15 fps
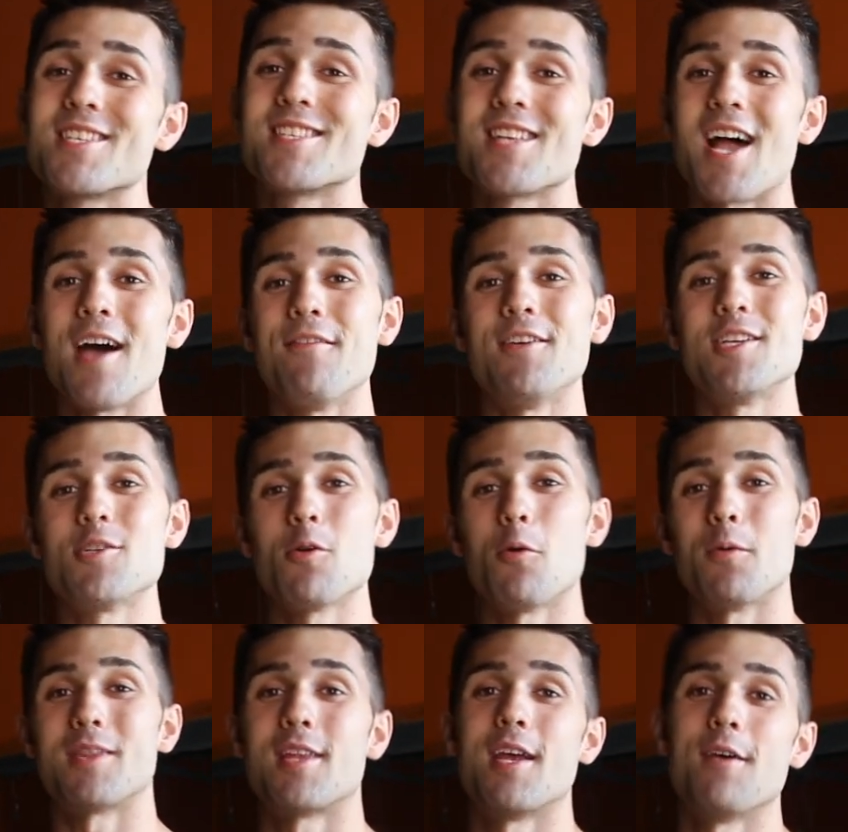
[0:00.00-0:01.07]
Let's dive into
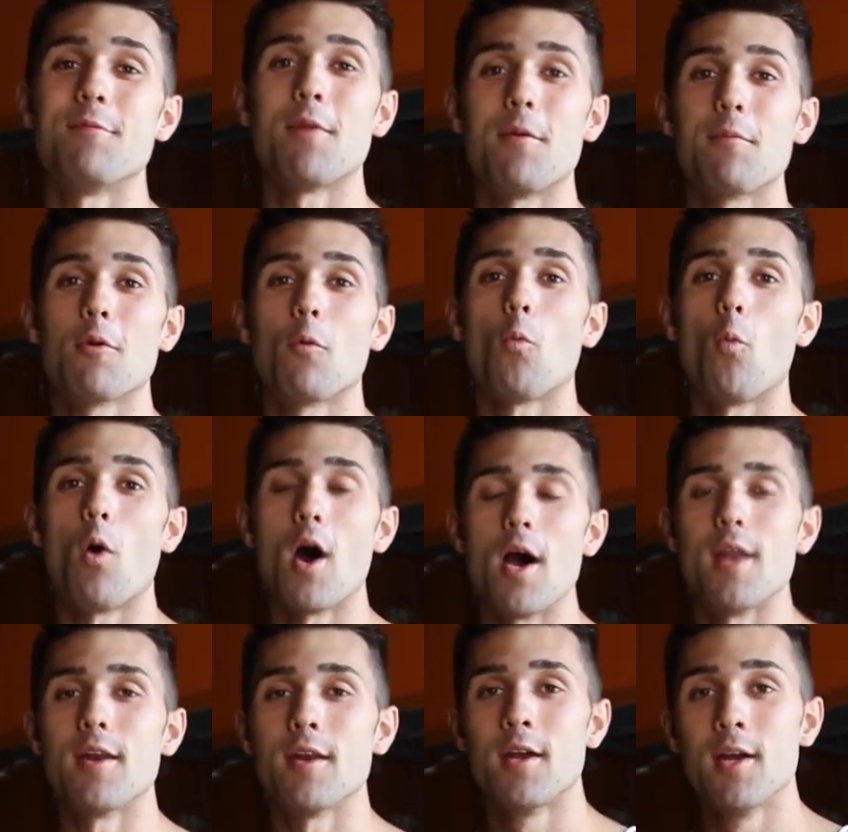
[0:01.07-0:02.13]
it with tip number one.